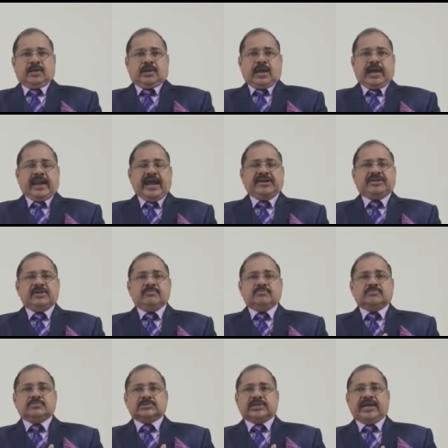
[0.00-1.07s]
An
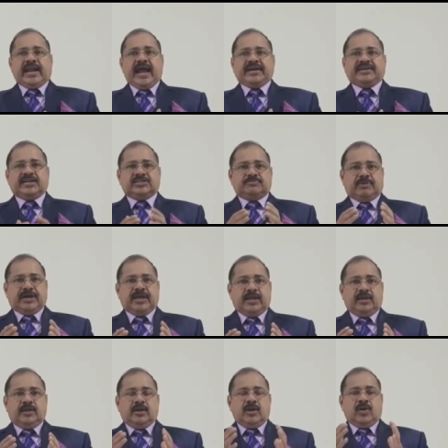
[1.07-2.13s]
item can act as money
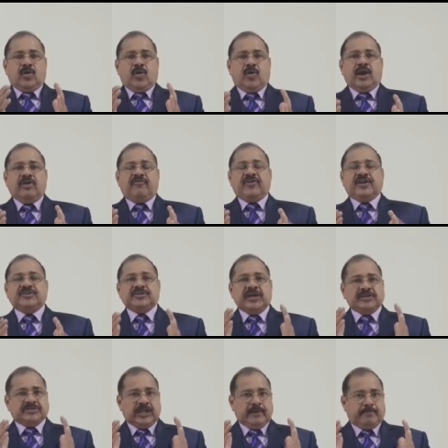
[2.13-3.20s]
only if it is
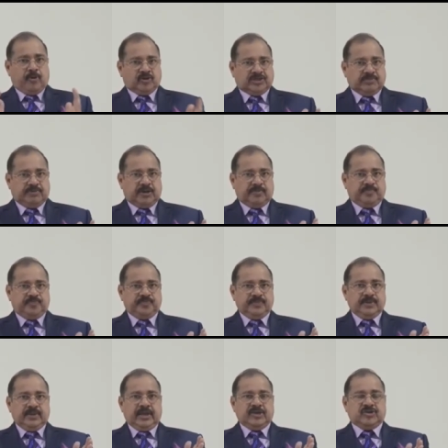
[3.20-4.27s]
easily portable.
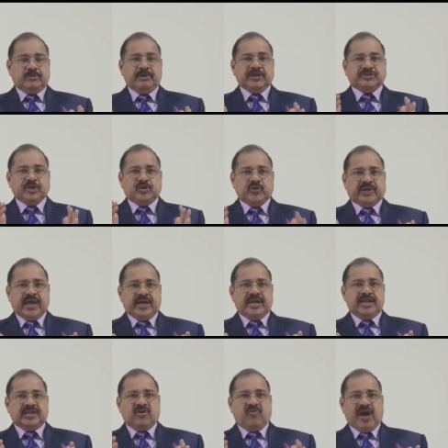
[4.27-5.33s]
It should be easy to carry
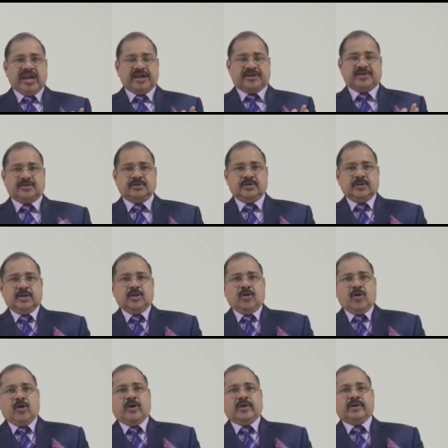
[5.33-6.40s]
in the wallet,
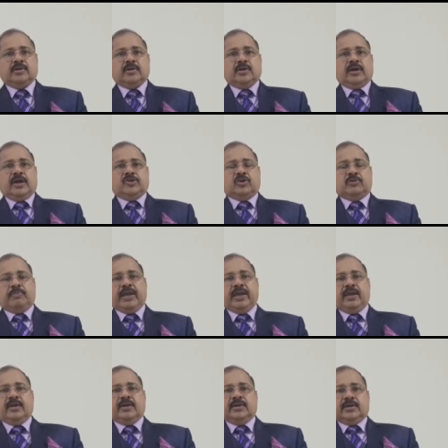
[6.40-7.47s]
or it should
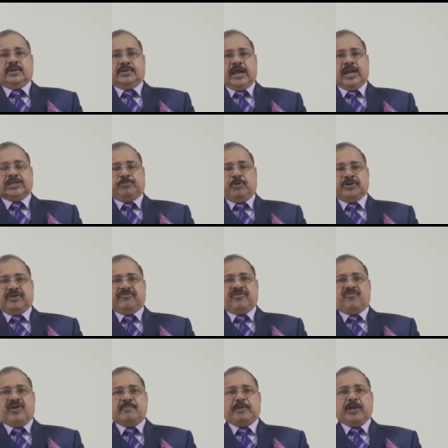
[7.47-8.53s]
be transported from
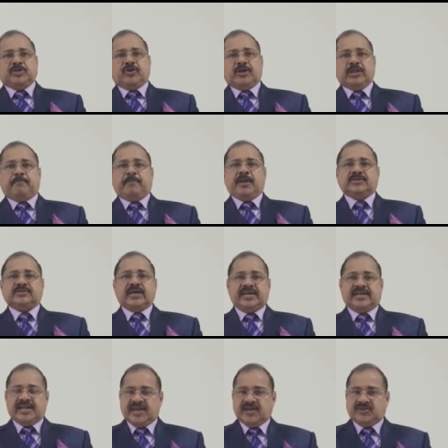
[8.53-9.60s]
one place to another place
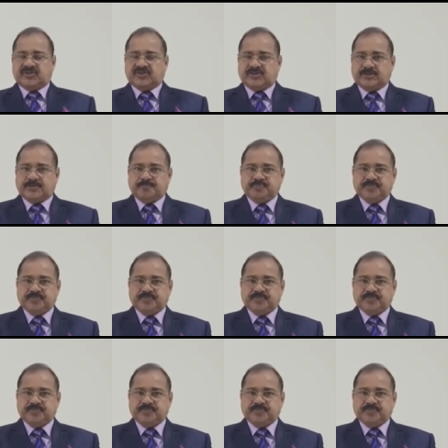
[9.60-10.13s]
at ease.